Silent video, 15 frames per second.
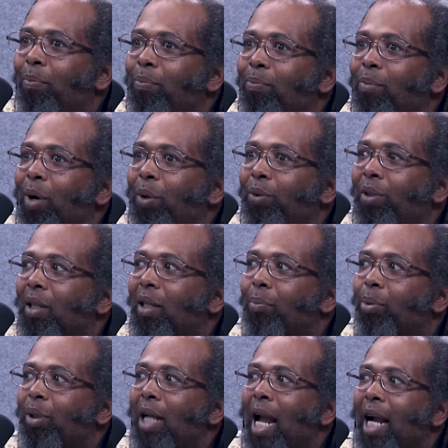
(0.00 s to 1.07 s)
most of the
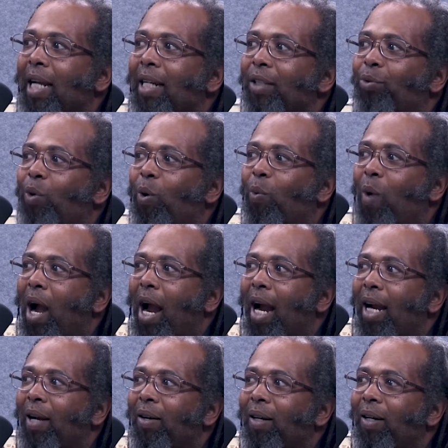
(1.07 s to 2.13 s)
protagonists were
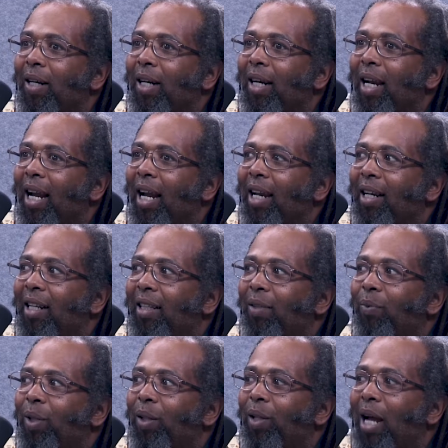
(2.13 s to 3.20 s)
white, and in the
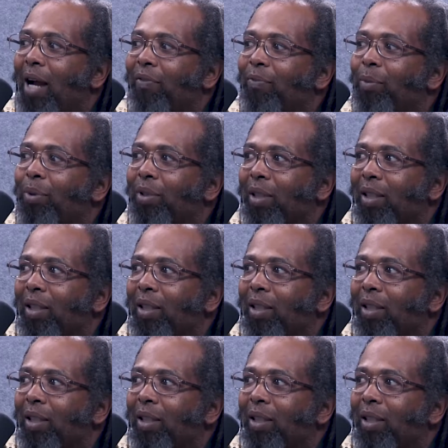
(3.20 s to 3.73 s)
real life, most